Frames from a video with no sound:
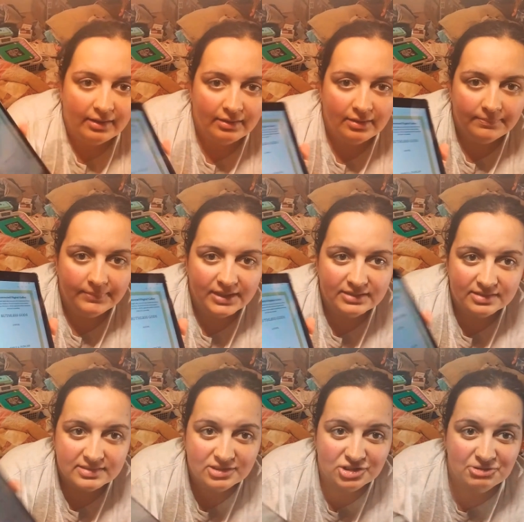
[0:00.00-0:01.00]
Um, it
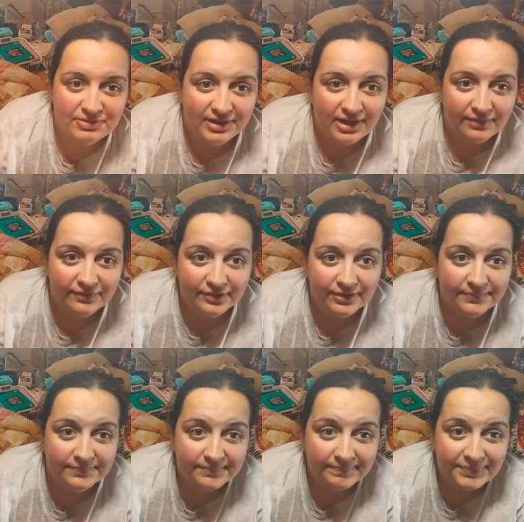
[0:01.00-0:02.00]
doesn't show the cover,
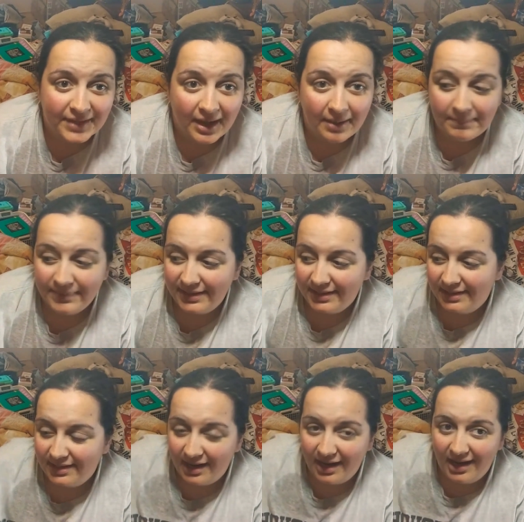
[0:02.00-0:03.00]

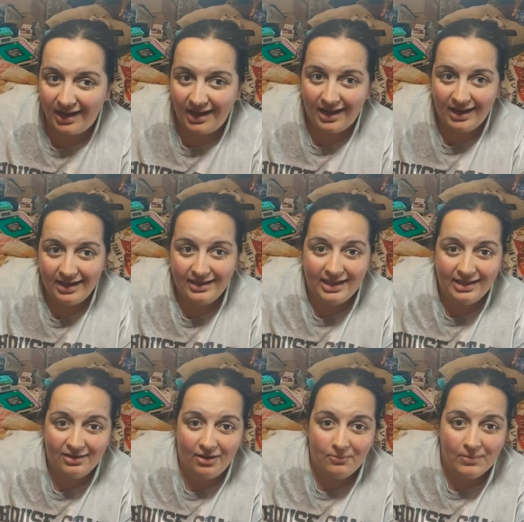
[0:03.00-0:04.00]
but I
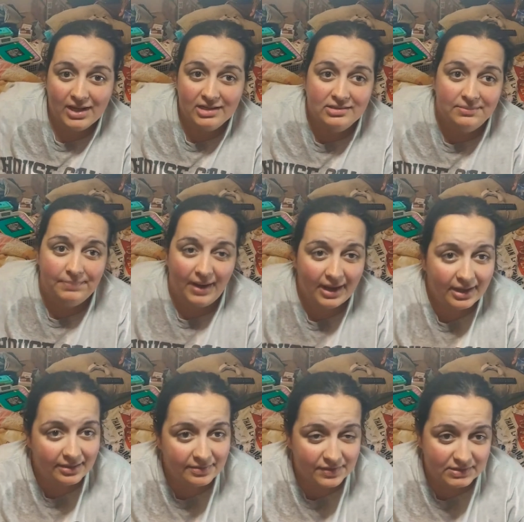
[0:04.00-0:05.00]
cannot wait to
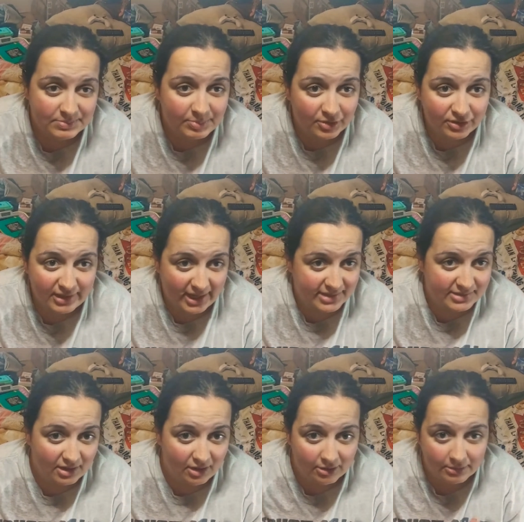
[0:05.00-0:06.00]
buy this book as a
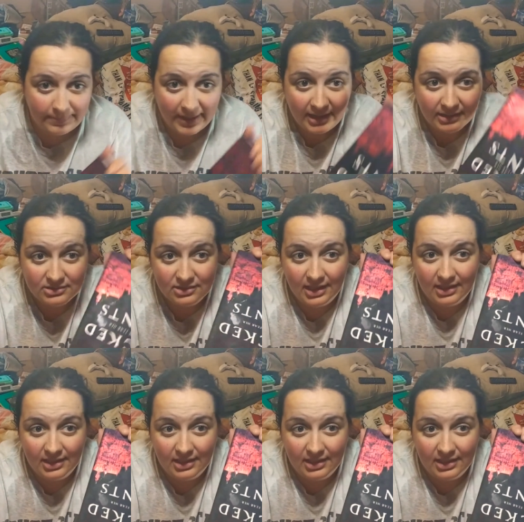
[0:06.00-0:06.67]
hardback